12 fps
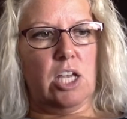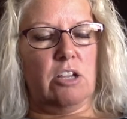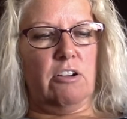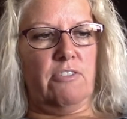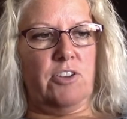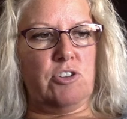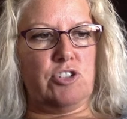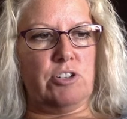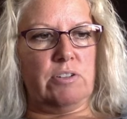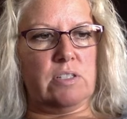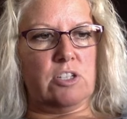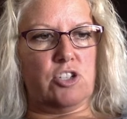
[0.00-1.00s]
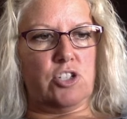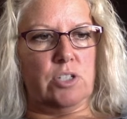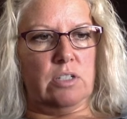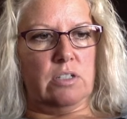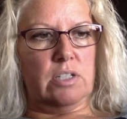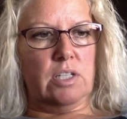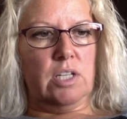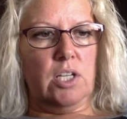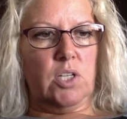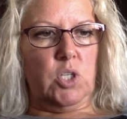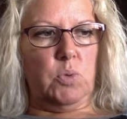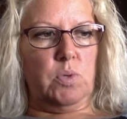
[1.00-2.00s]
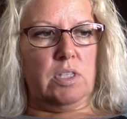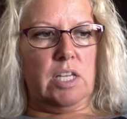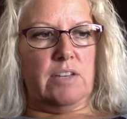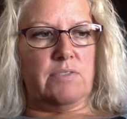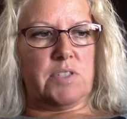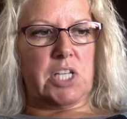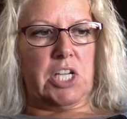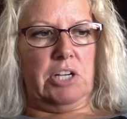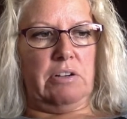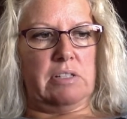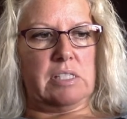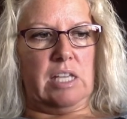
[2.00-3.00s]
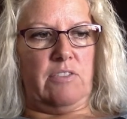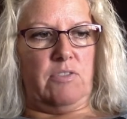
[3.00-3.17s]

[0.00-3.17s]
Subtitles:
Your future is assured. You will live, secure and safe,